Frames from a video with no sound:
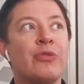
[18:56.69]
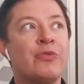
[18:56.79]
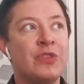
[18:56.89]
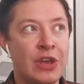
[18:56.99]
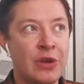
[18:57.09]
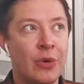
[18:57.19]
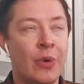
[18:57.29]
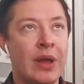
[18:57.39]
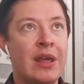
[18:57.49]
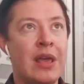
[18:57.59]

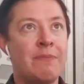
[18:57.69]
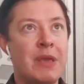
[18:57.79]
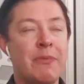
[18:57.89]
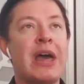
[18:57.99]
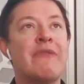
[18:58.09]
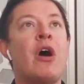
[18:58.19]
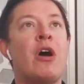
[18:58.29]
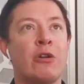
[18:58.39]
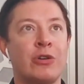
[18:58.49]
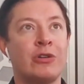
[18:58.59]
view, people have a
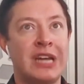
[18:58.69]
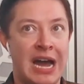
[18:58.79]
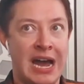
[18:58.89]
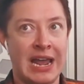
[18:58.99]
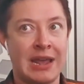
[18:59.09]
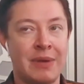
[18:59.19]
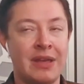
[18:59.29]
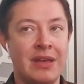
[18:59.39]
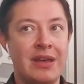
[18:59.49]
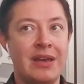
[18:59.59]
harder time
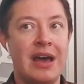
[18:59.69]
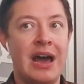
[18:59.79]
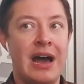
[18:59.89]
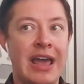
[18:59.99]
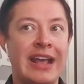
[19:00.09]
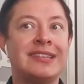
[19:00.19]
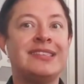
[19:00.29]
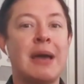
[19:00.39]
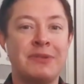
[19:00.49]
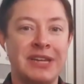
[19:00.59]

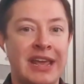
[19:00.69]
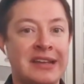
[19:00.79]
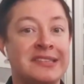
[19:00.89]
accepting,